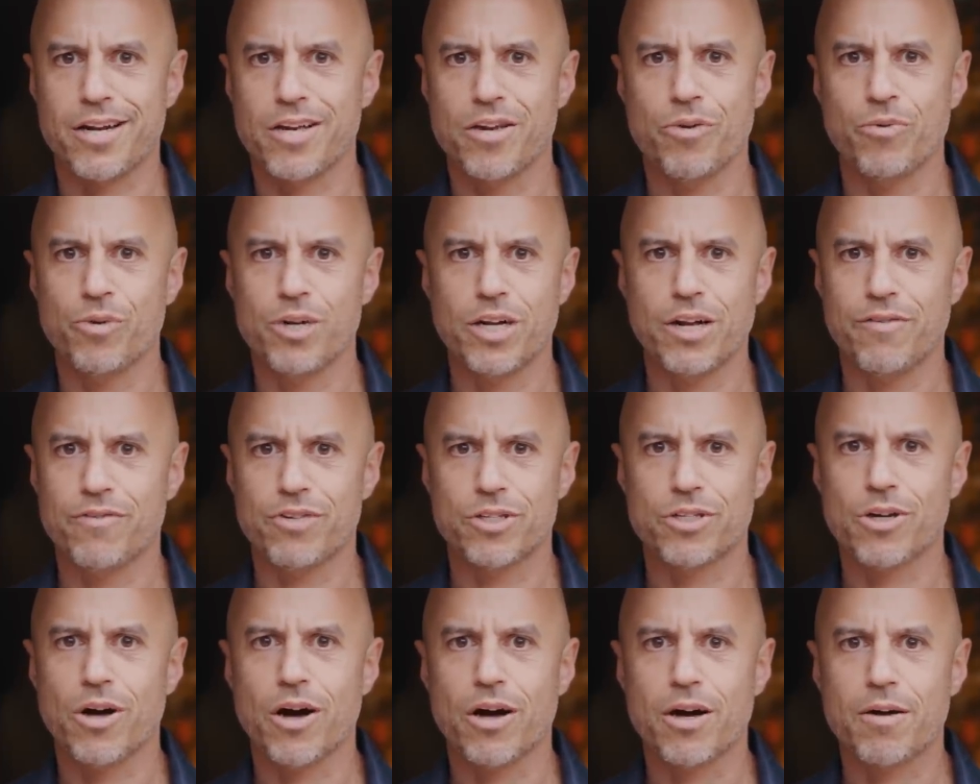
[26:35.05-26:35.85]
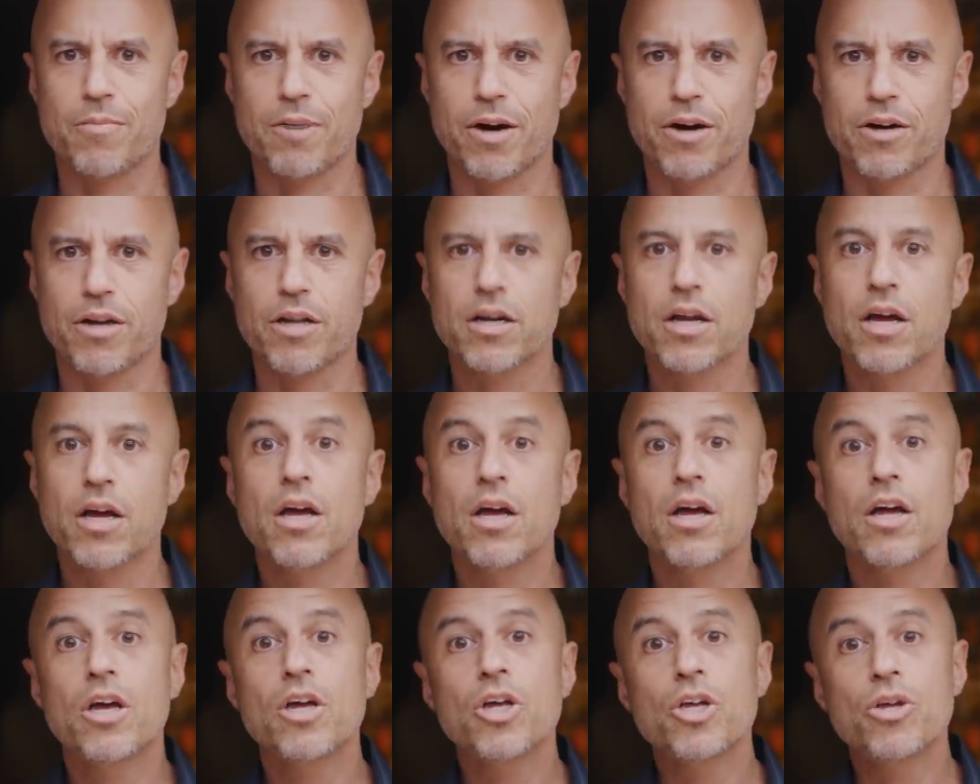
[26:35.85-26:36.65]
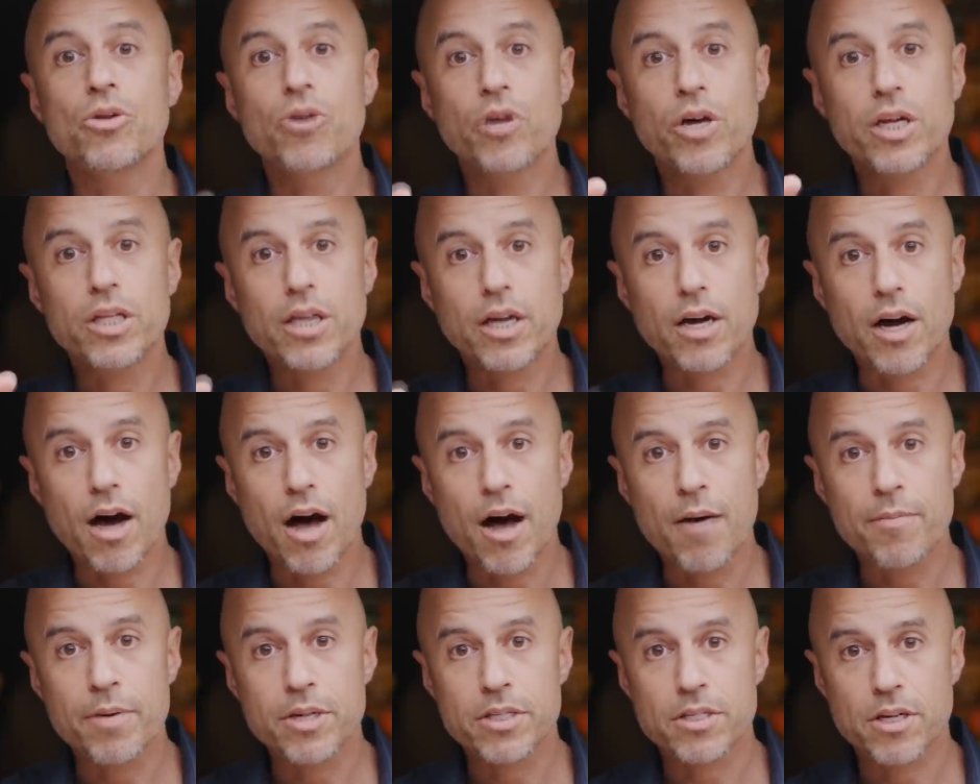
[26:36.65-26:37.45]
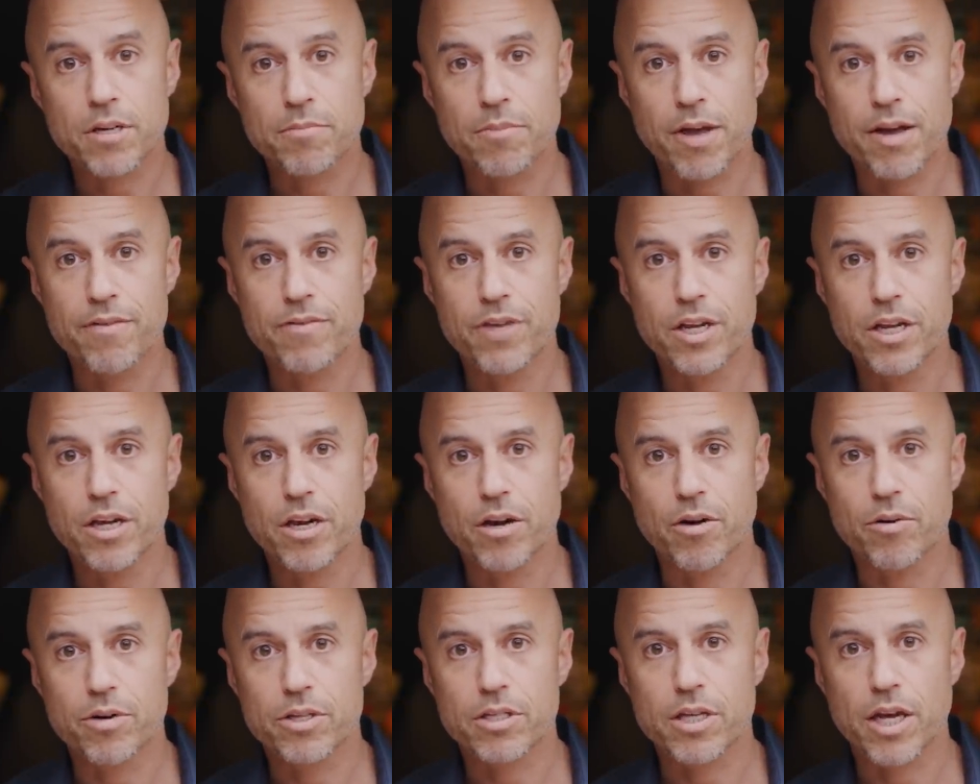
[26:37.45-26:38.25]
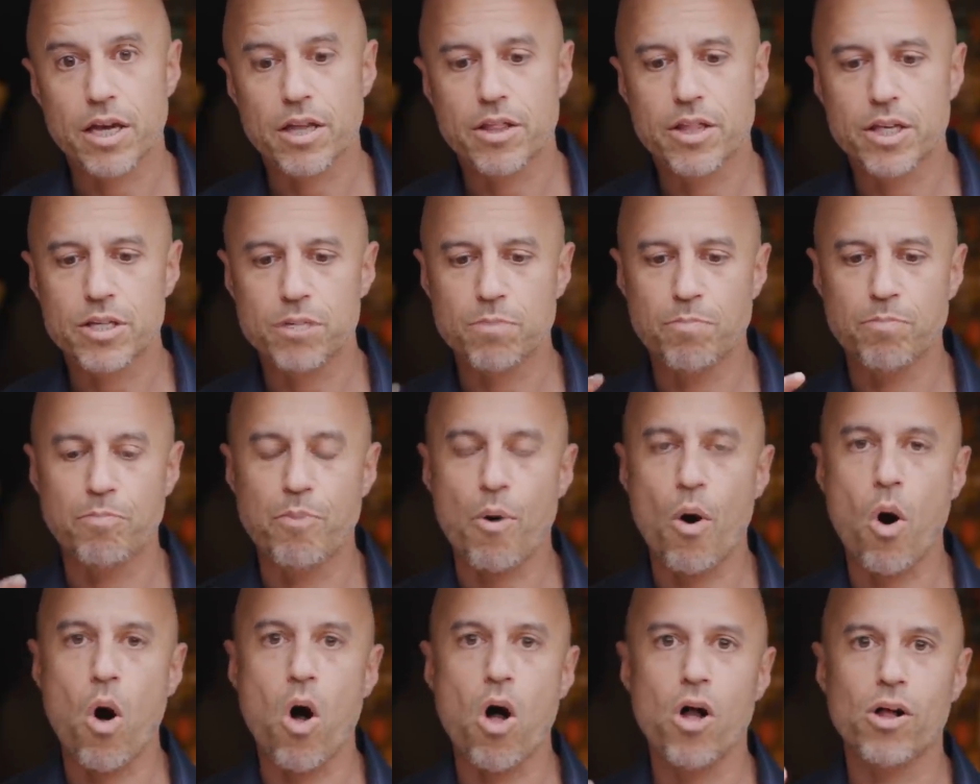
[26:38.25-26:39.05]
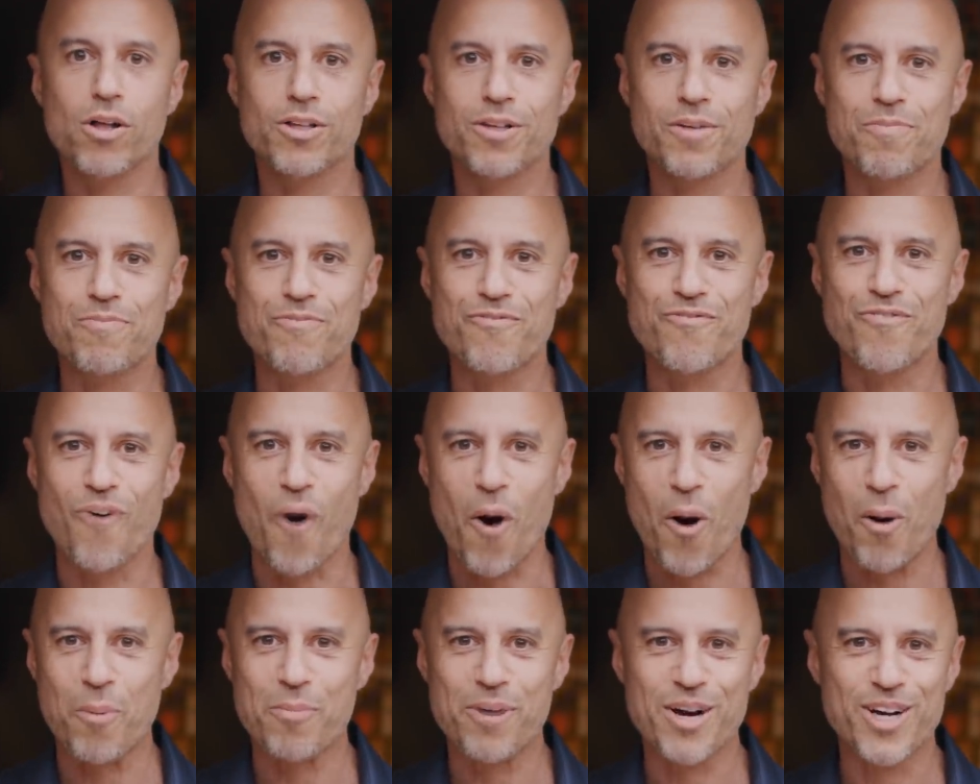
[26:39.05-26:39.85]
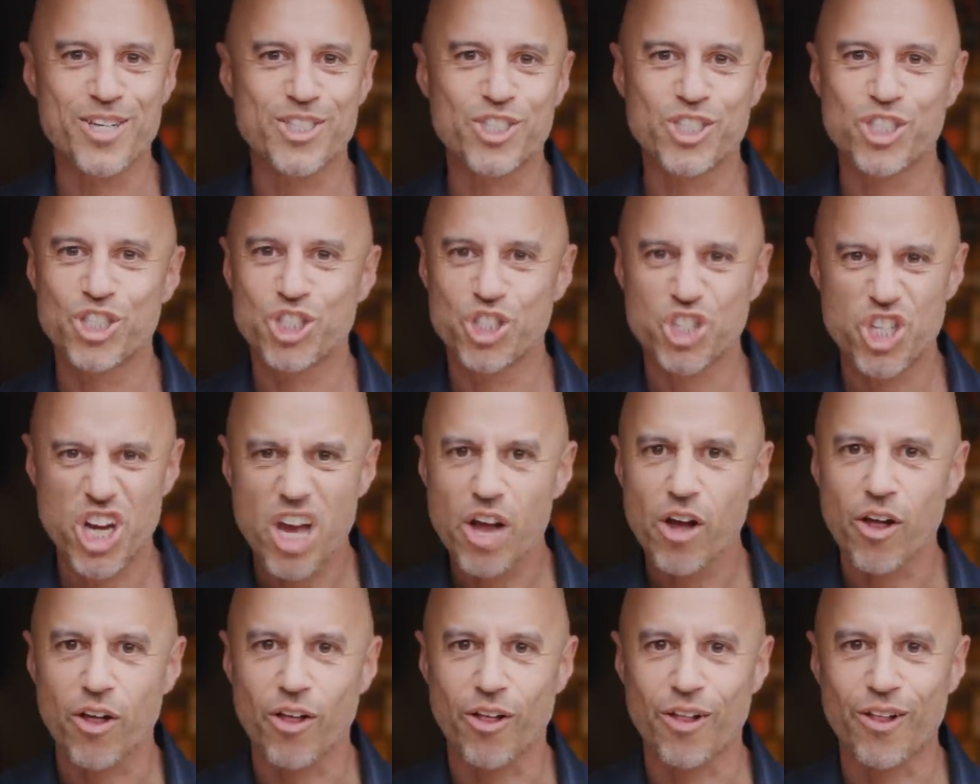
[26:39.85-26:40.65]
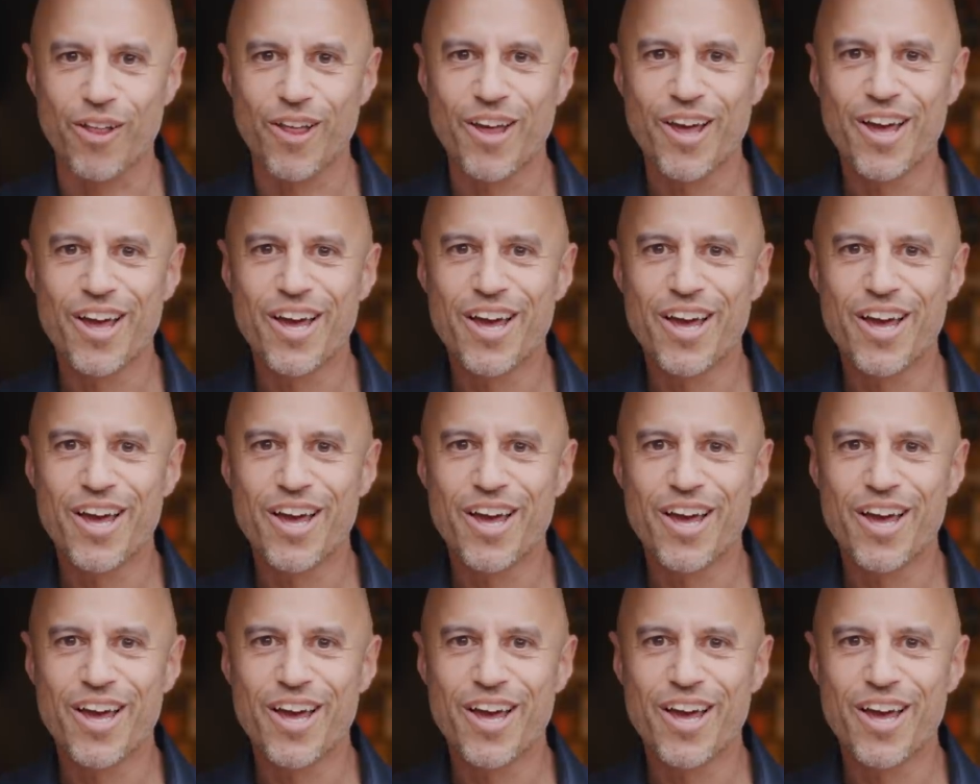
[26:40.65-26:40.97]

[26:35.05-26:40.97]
You wouldn't even talk about it you look at the comments on my video, it's like this bald pharma shill